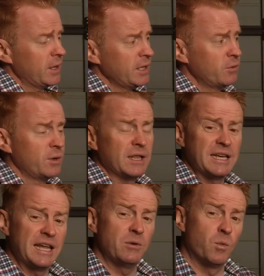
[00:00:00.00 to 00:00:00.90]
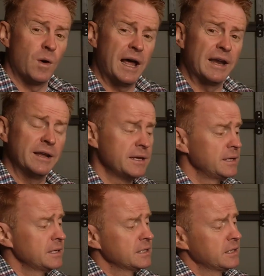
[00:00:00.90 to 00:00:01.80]
only really need one.
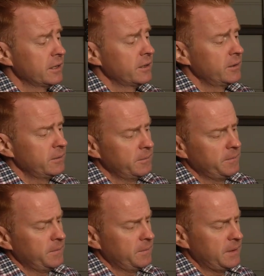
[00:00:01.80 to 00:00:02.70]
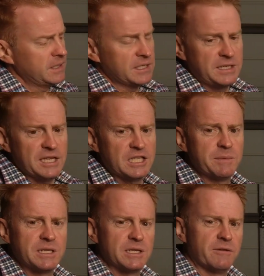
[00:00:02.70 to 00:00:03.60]
So it's a
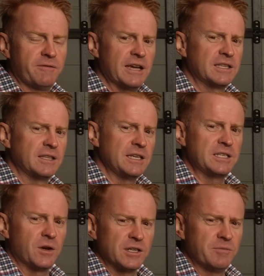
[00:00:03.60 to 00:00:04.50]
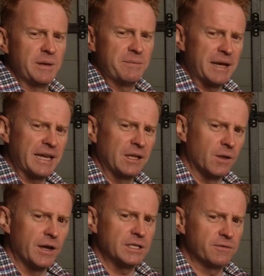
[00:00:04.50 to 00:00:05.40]
testament to the fact that these guys have been making
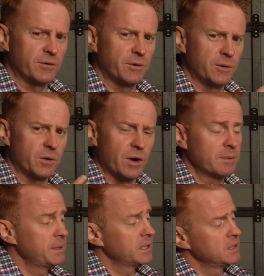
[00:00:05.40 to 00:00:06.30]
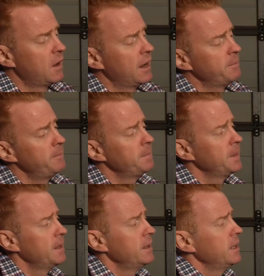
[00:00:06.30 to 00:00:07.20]
lights for a, uh, quite a bit of time.
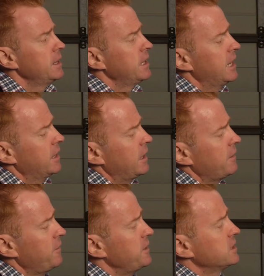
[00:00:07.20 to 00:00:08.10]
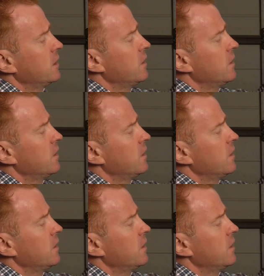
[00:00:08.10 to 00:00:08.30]
Now, other things I